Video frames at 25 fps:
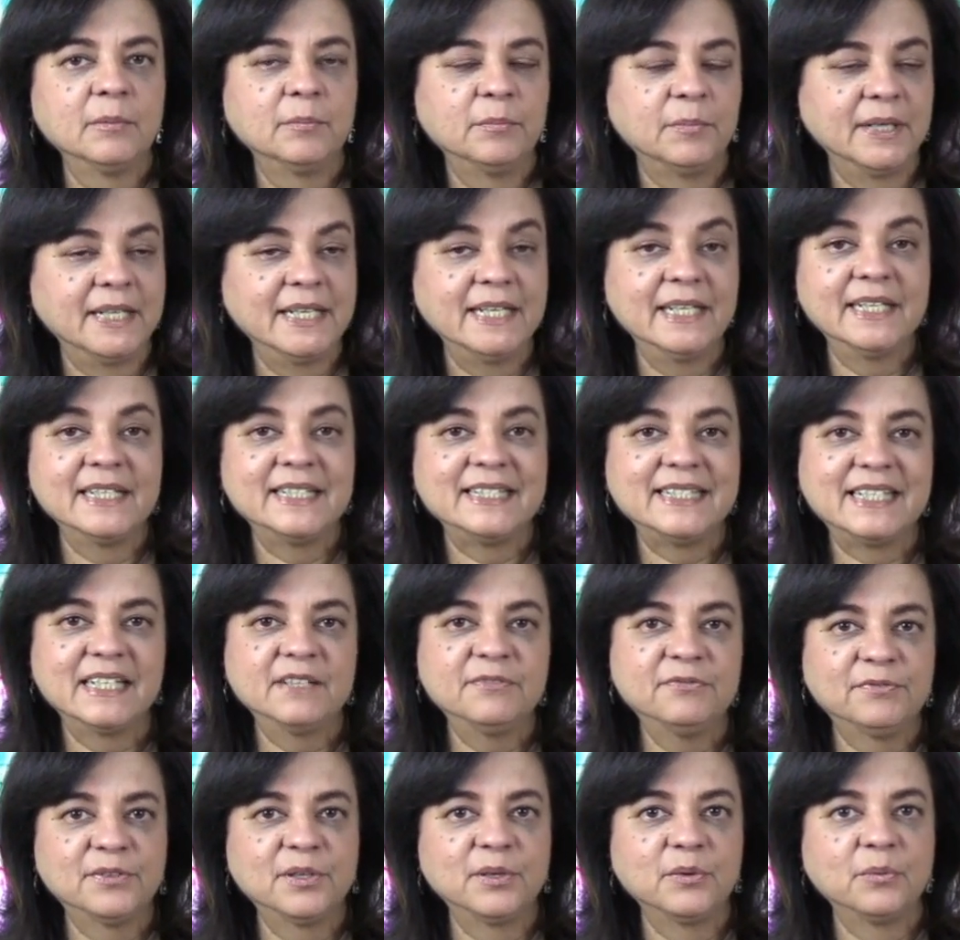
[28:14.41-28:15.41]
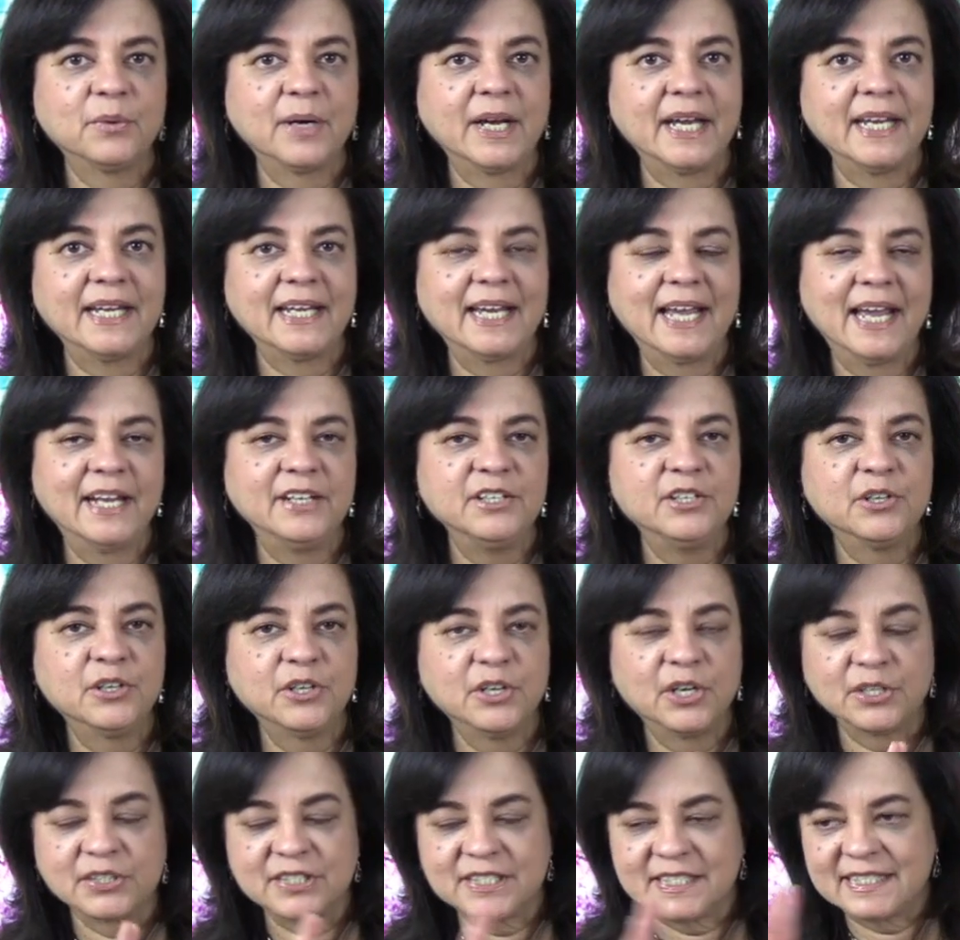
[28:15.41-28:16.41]
but in a different way, and you're
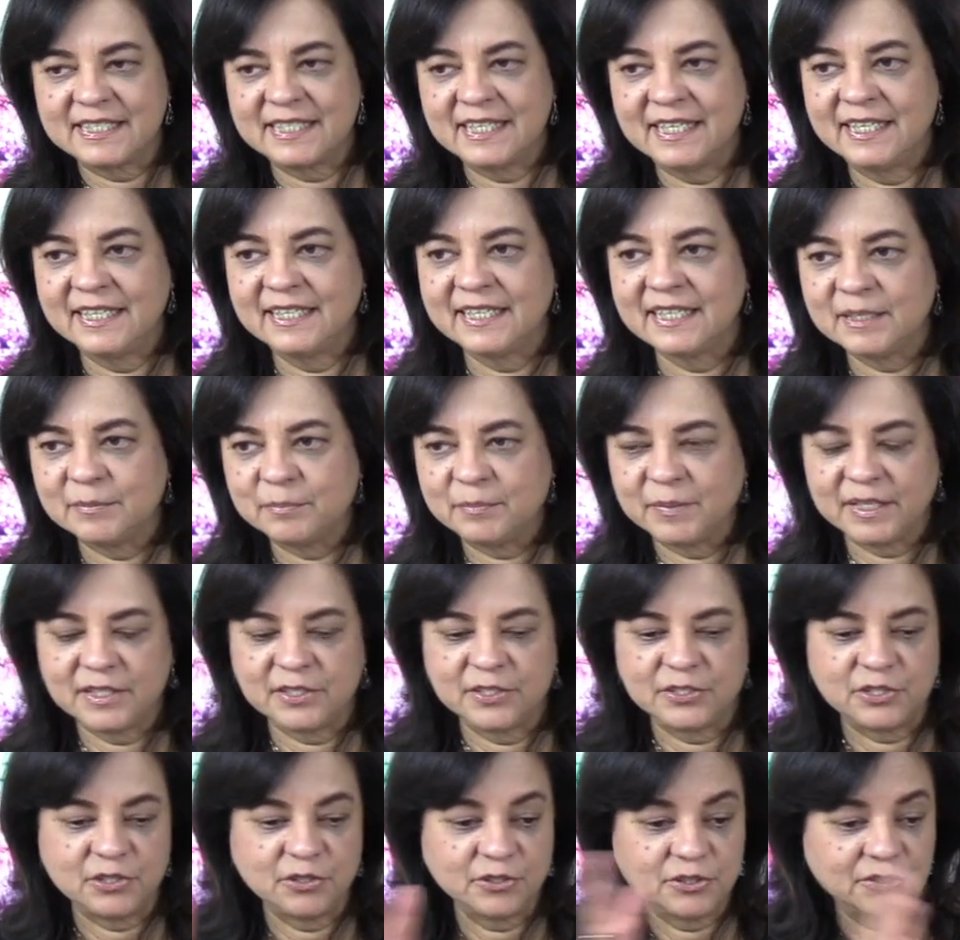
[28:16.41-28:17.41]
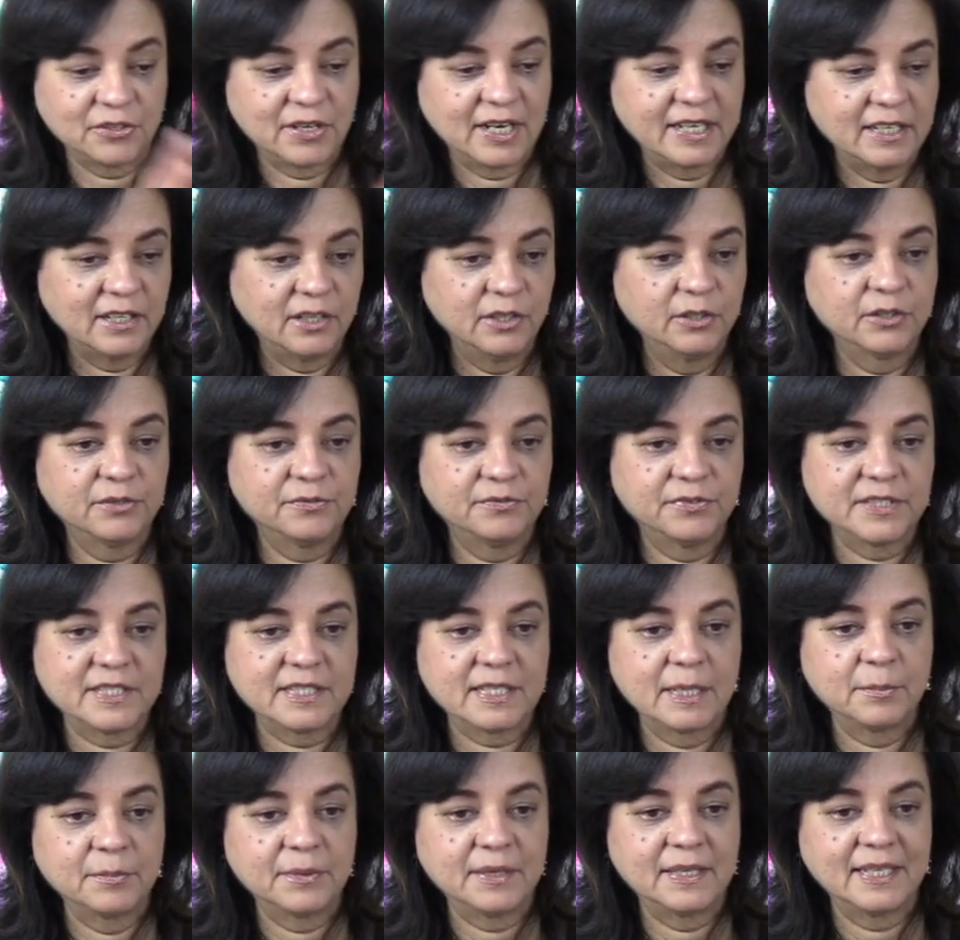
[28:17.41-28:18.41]
not seeing it because you're trying to look for
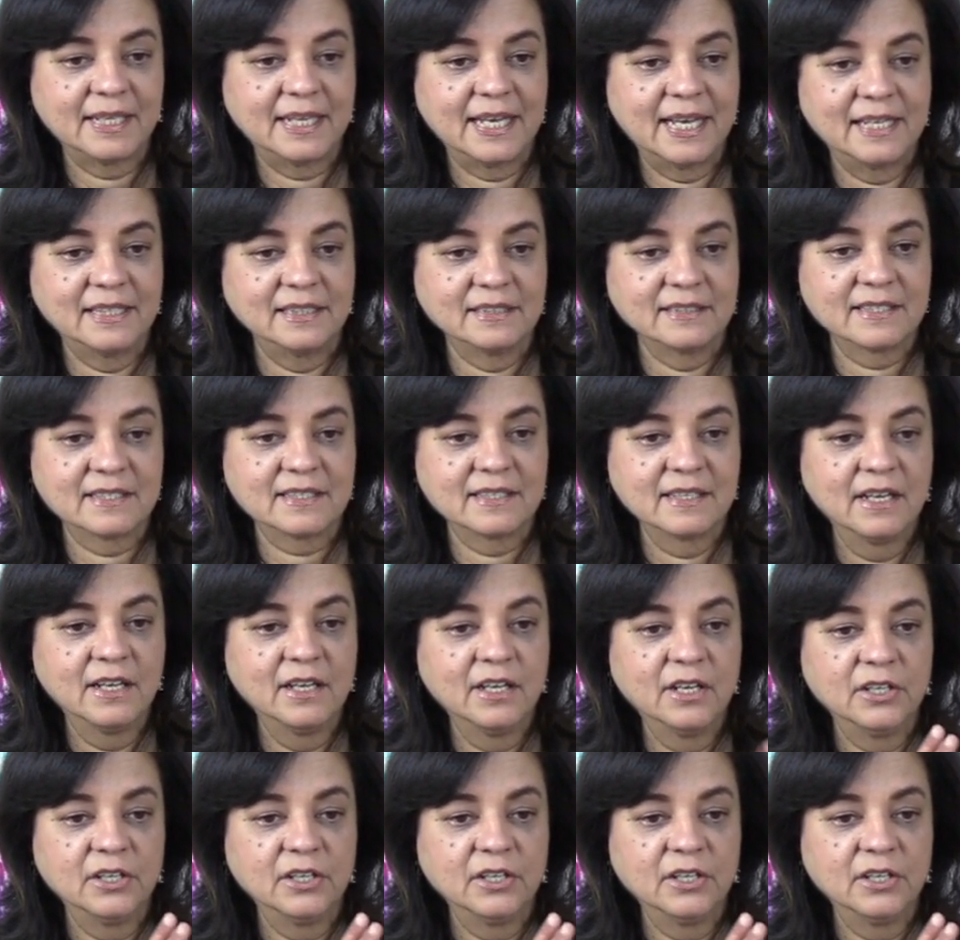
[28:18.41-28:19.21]
something else.